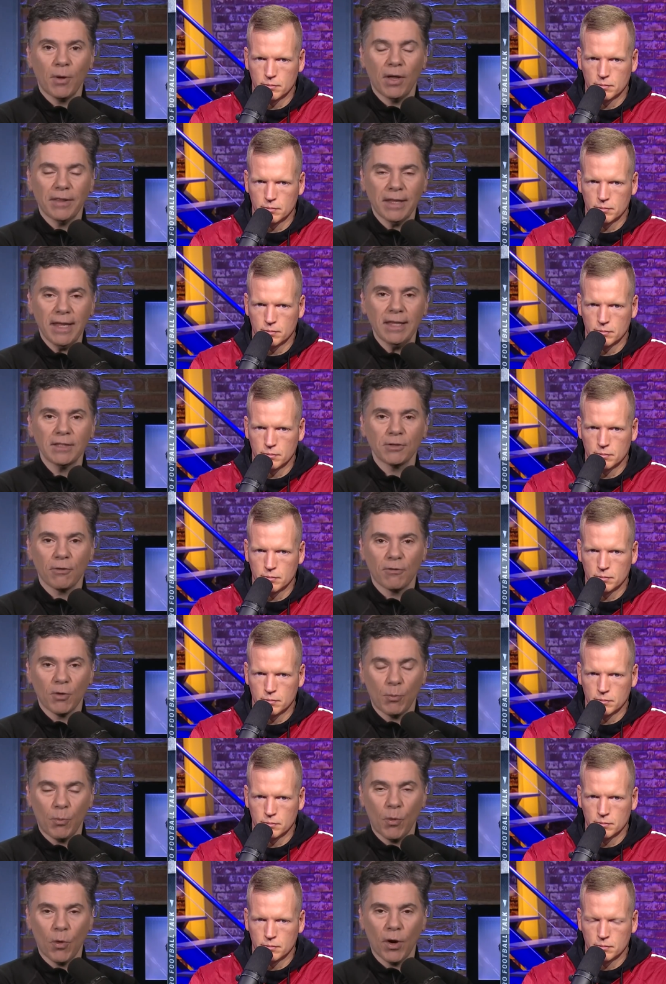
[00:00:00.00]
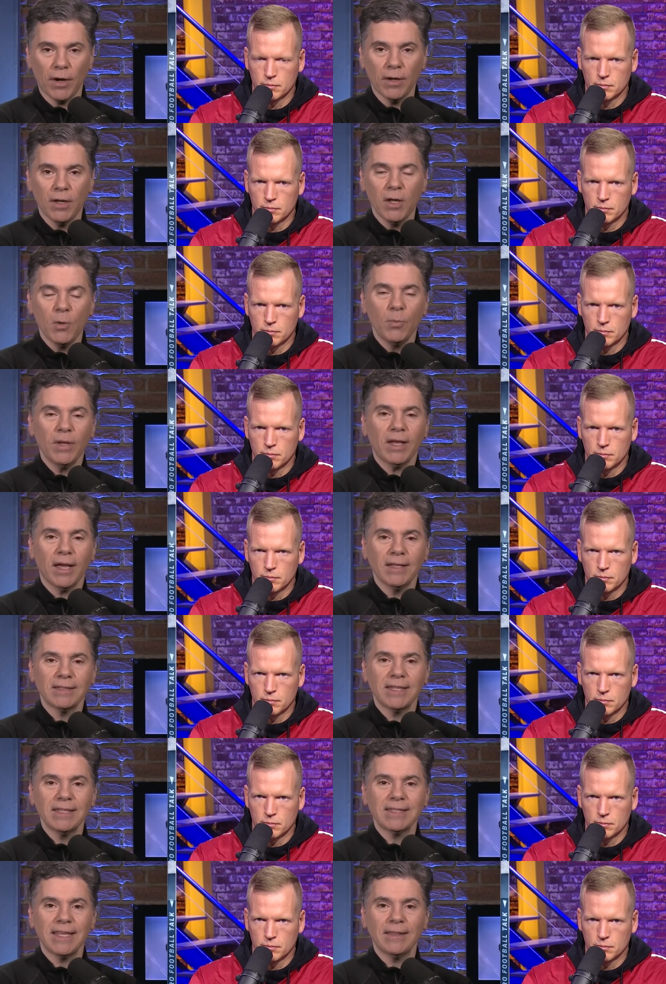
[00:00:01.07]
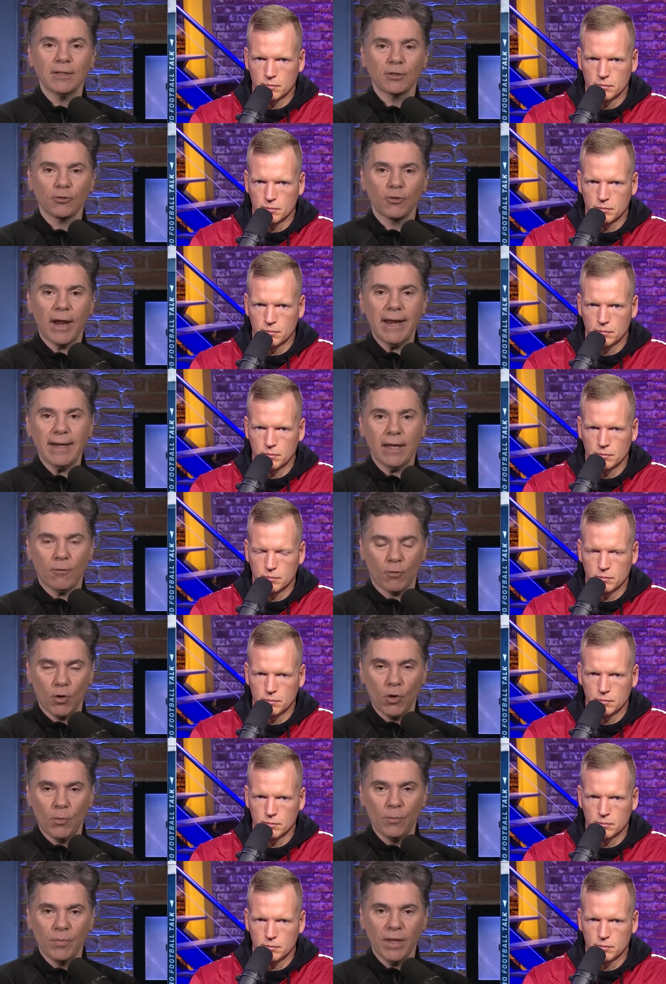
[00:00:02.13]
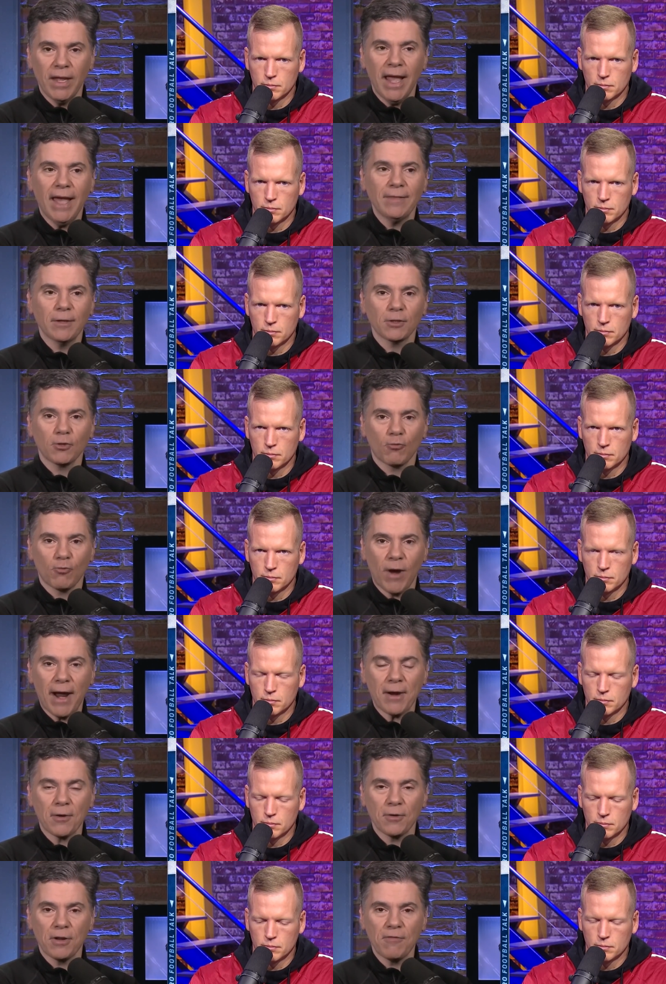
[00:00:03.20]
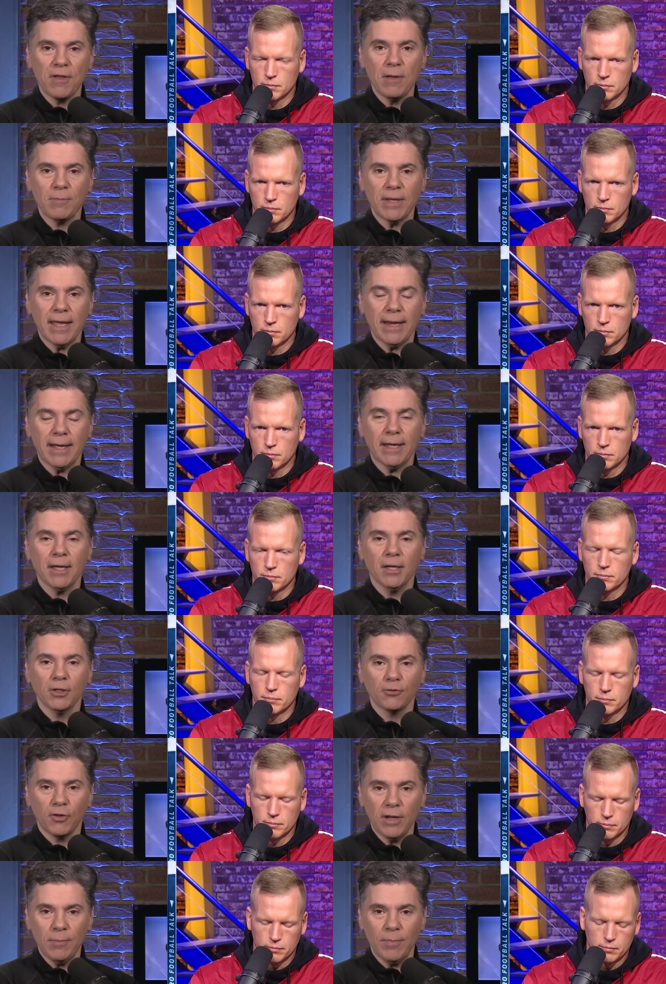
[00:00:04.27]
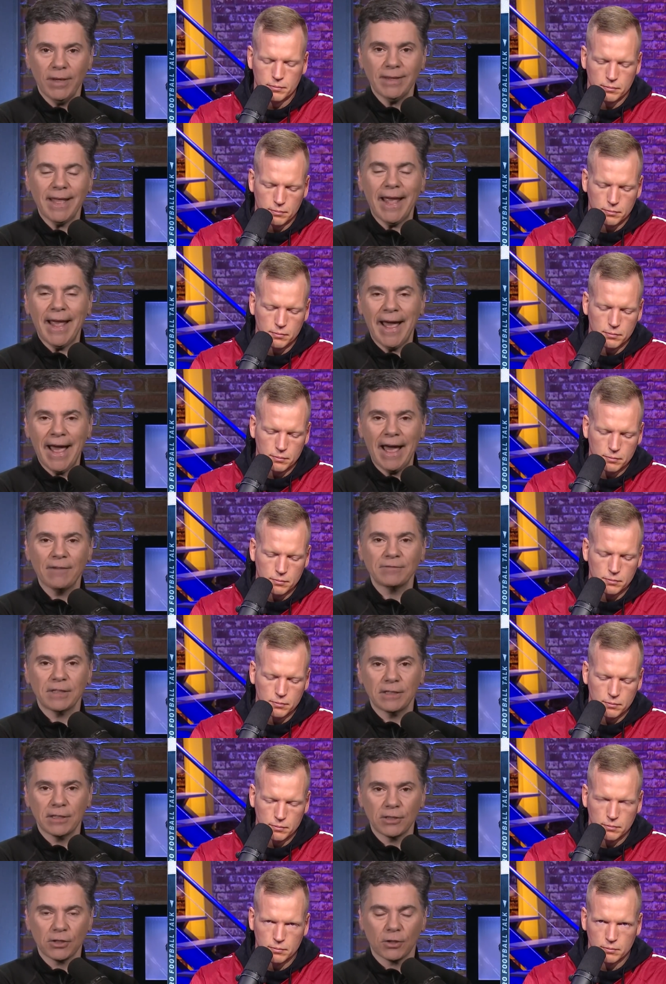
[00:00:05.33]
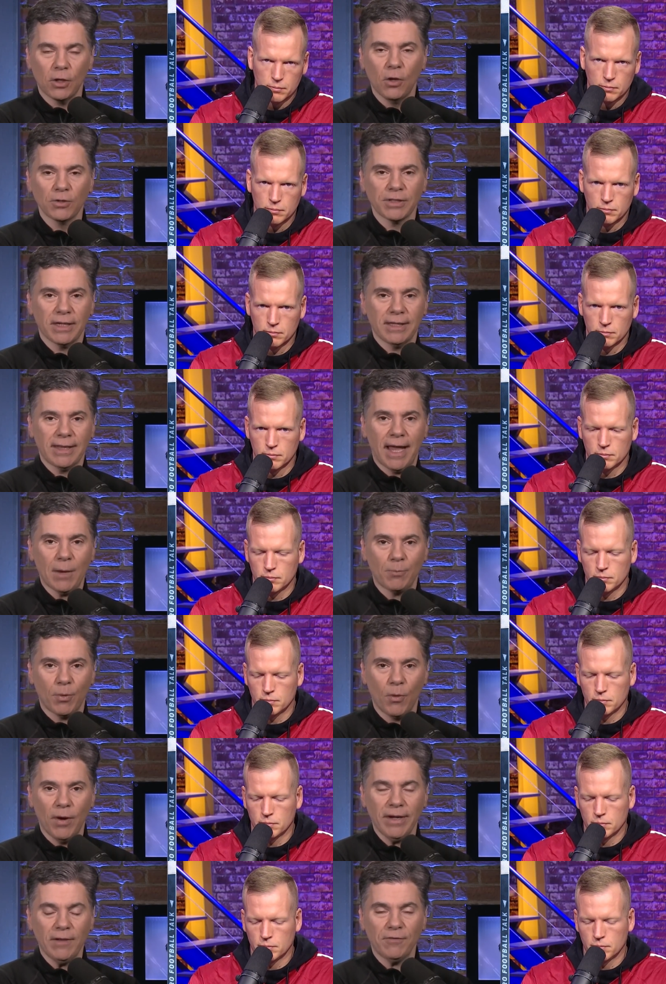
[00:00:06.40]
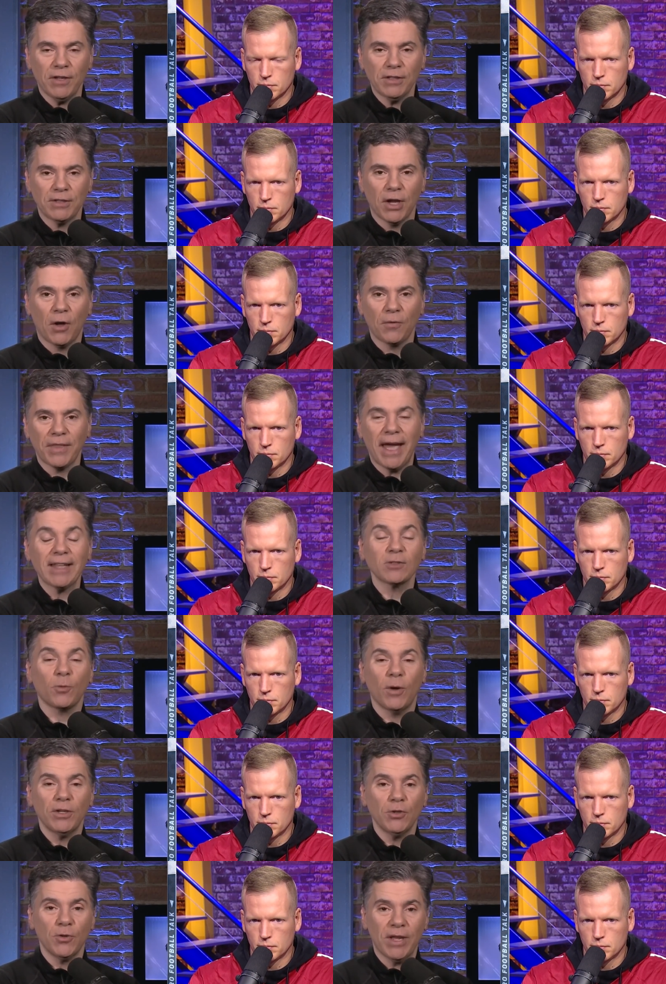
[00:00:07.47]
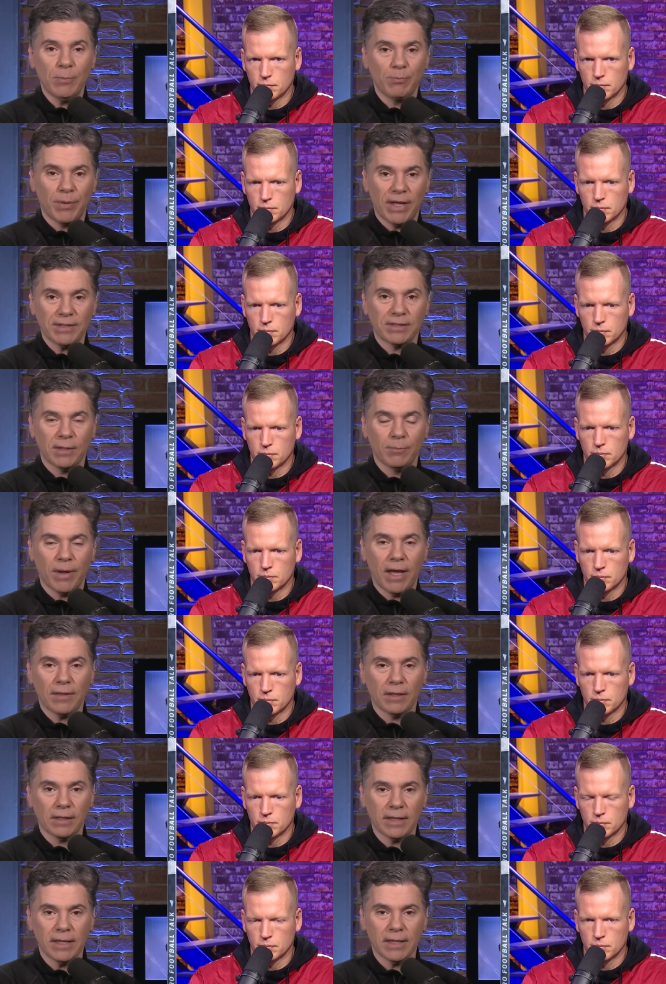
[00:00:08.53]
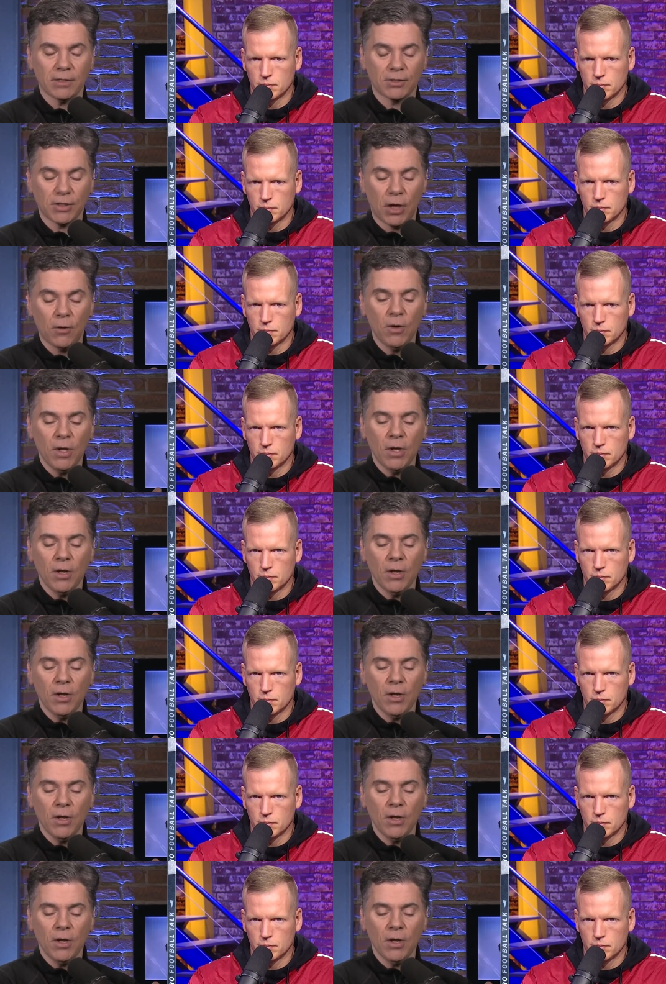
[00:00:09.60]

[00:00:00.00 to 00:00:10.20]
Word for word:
Speaker 1: on the injury report because he's in the training room and there's a record of him getting treatment. They have to disclose it at that point. If you don't, that's when you get busted by the league. So,